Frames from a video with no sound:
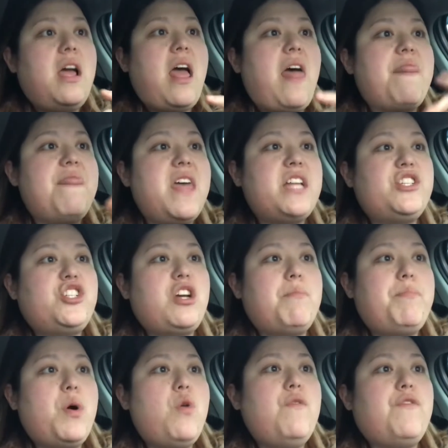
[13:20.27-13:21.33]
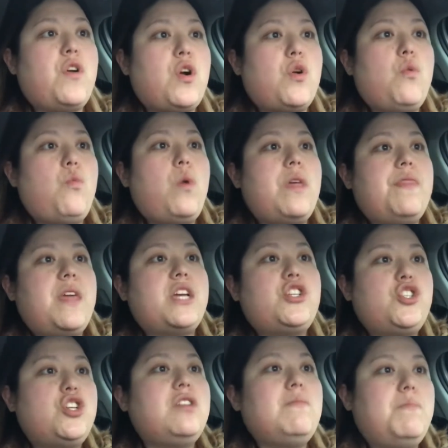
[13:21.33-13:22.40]
and then jump over when they
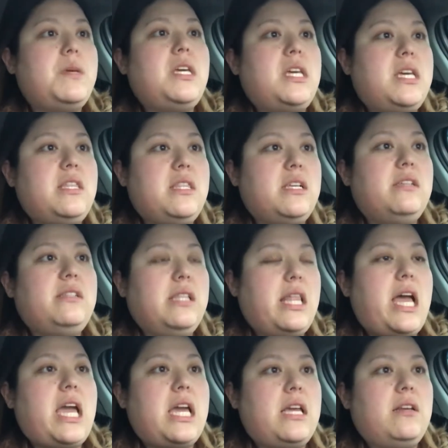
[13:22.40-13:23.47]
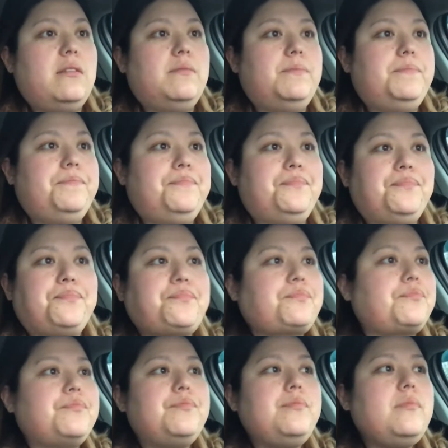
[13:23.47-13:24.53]
shouldn't be in this lane.
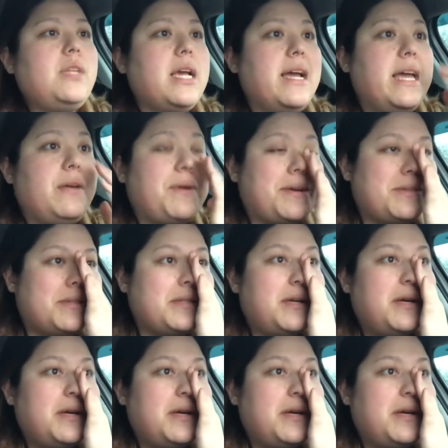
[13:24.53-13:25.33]
Anyways,